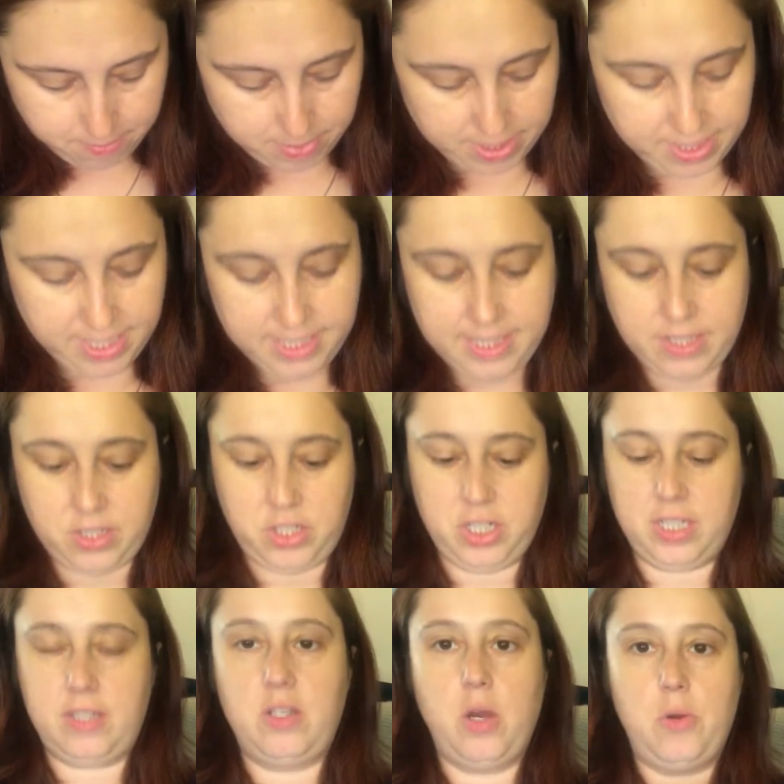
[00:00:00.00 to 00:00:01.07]
But this is
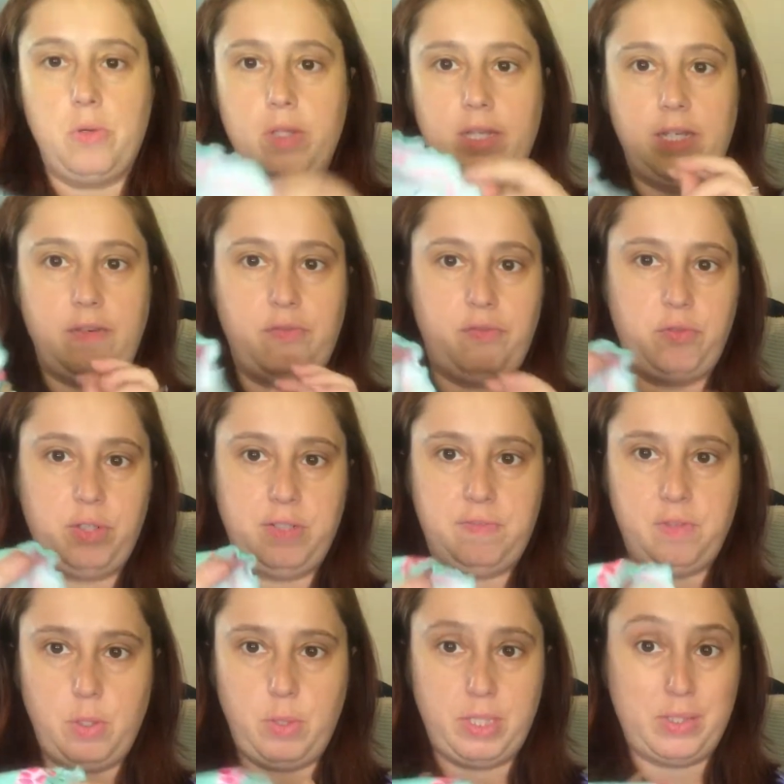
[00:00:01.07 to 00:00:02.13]
just totally
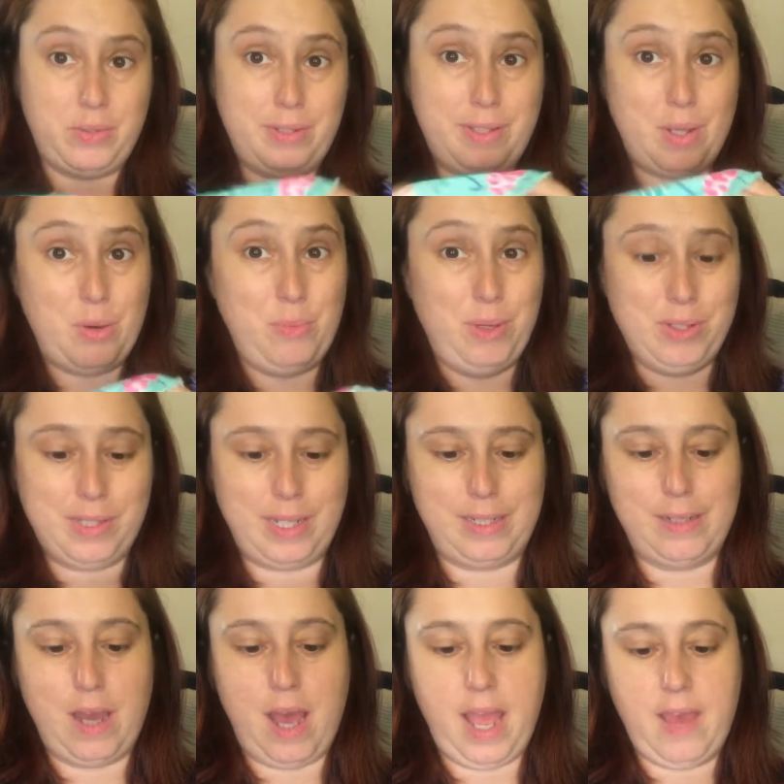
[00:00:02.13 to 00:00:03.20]
free-flowing, so it's almost
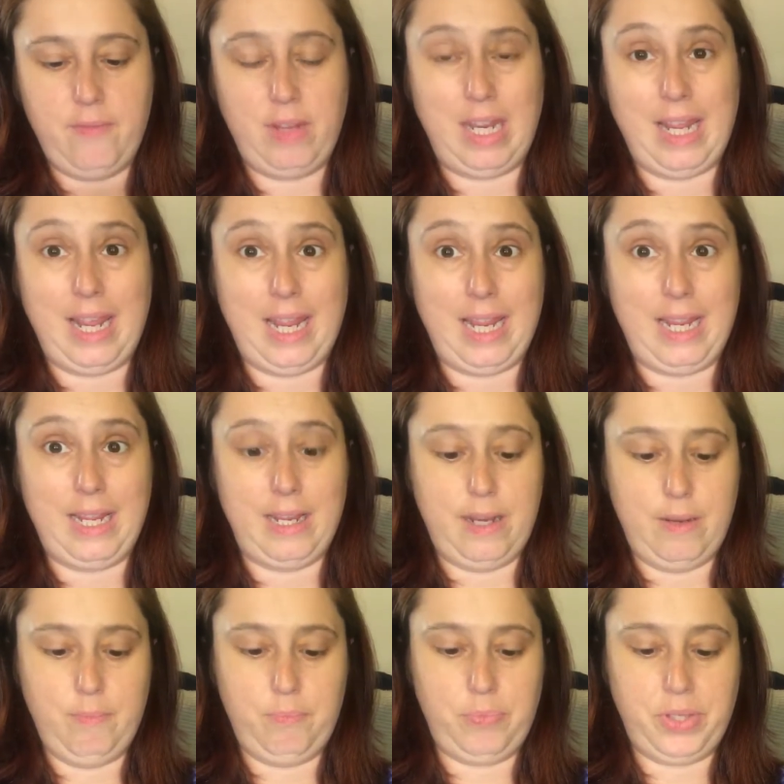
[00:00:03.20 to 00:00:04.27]
like not having a
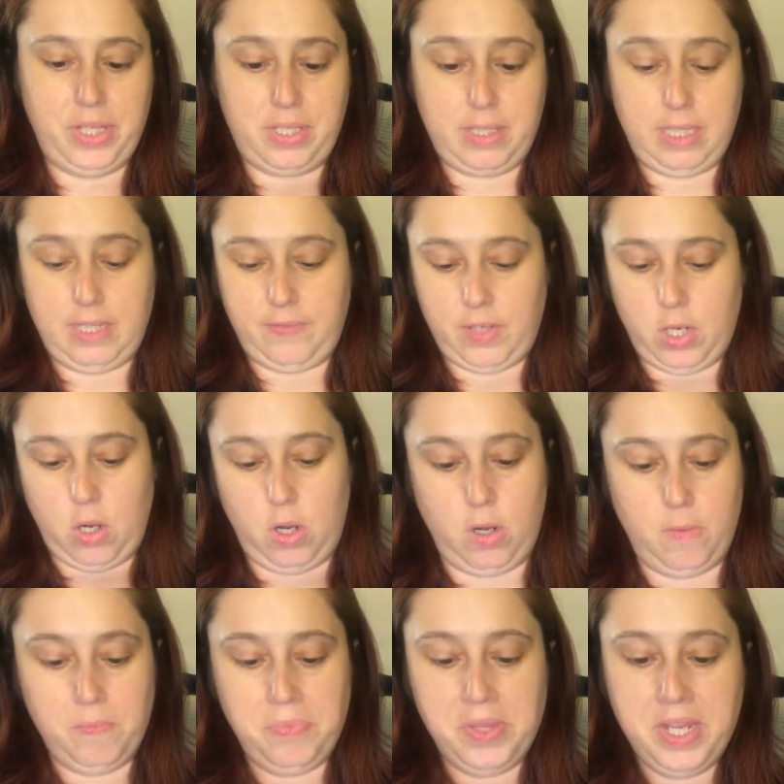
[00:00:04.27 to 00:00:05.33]
um, a sleeve at
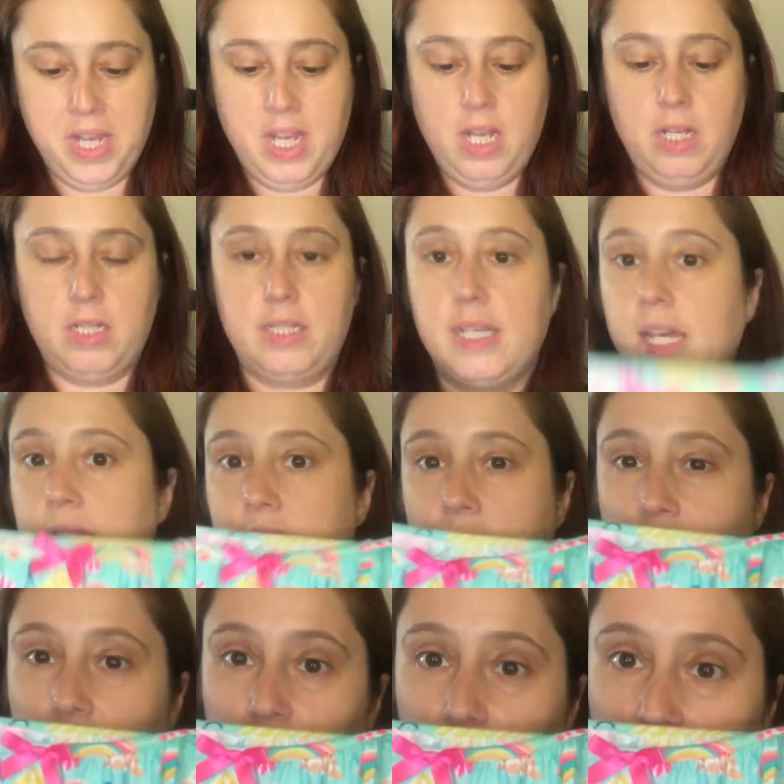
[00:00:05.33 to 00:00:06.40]
all. It's got the
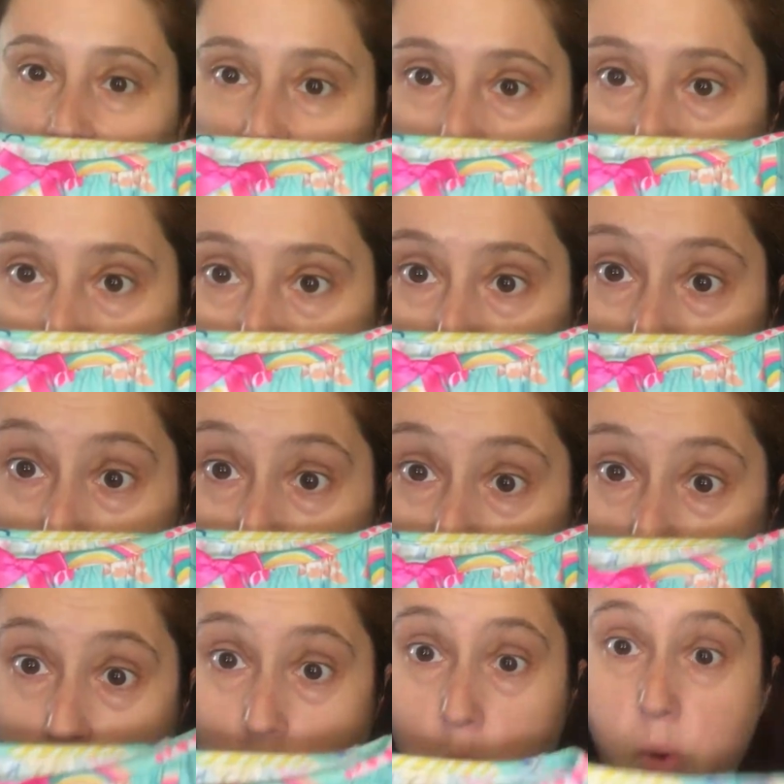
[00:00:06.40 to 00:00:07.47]
cute fun
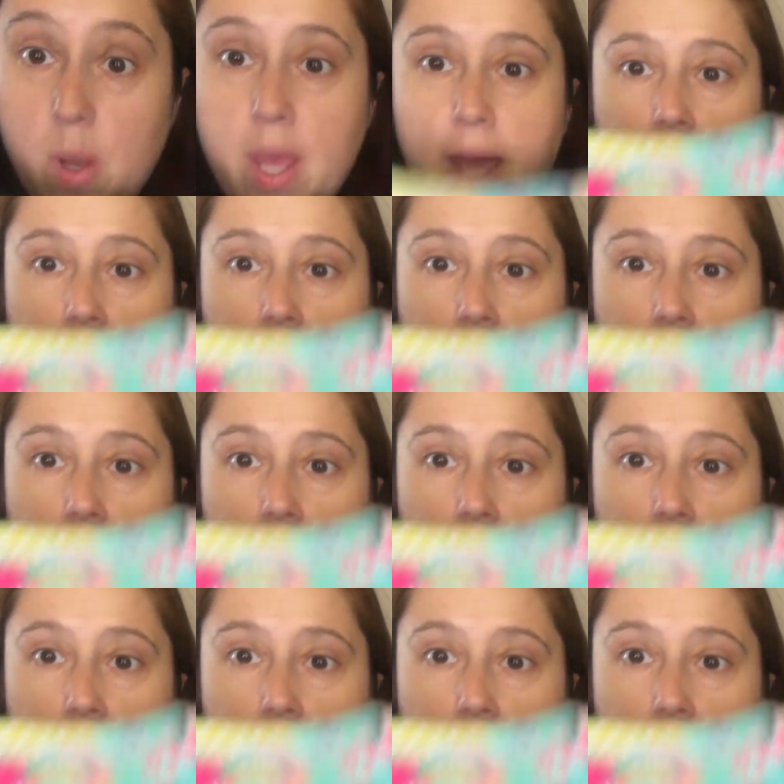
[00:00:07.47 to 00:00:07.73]
bow,